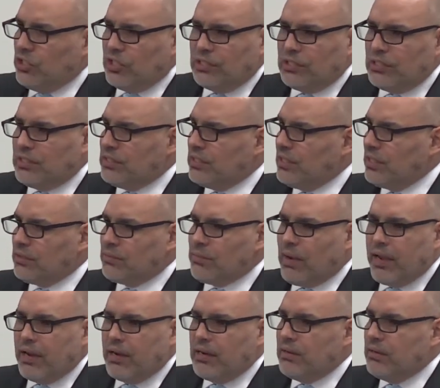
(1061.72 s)
Jesus
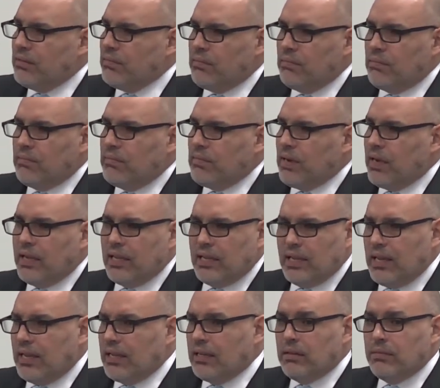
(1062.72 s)
says, my,
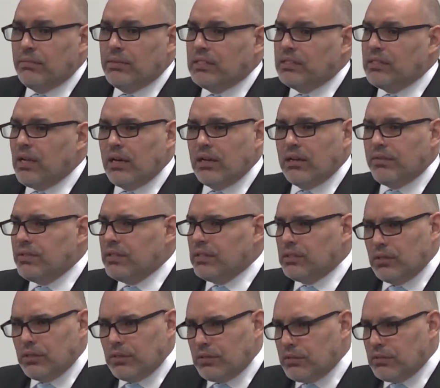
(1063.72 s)
my kingdom is not of
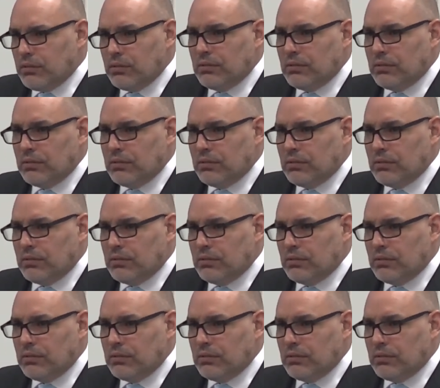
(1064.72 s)
this earth.